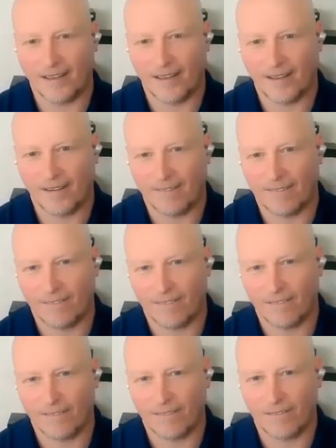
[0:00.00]

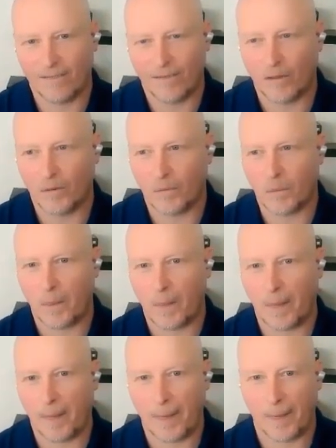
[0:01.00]

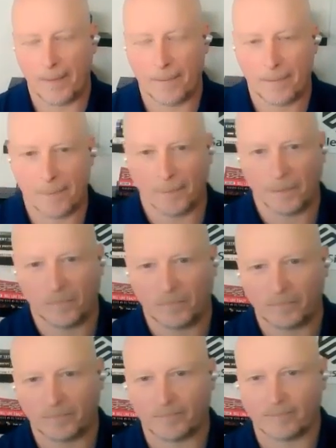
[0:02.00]

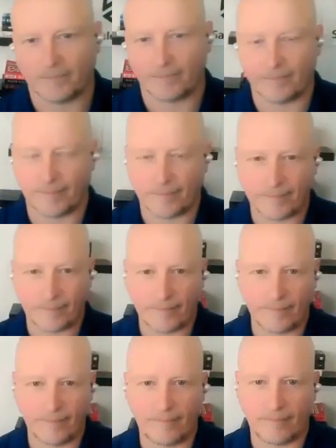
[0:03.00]

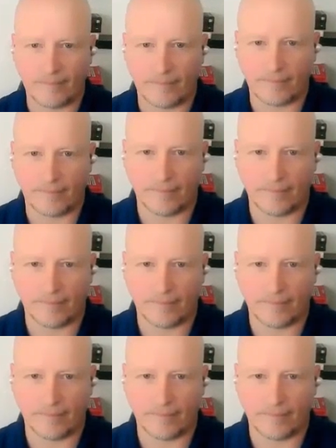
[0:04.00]
This person isn't speaking.